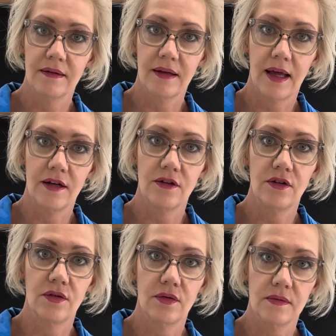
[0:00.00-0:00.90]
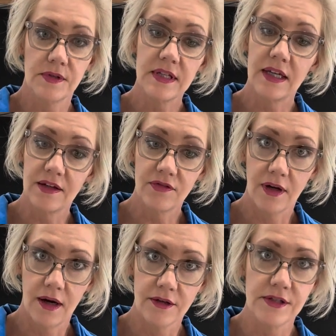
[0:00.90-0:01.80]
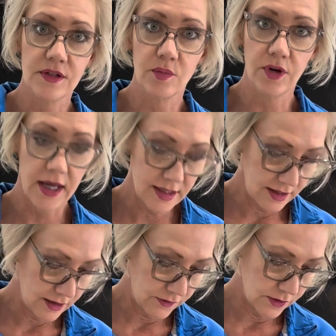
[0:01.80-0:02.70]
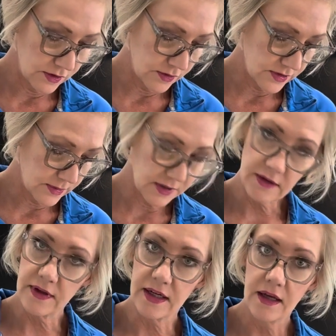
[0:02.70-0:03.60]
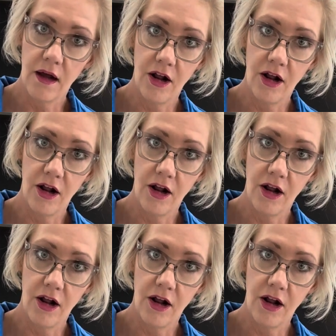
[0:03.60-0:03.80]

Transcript: that you see for artisan bread if you use something like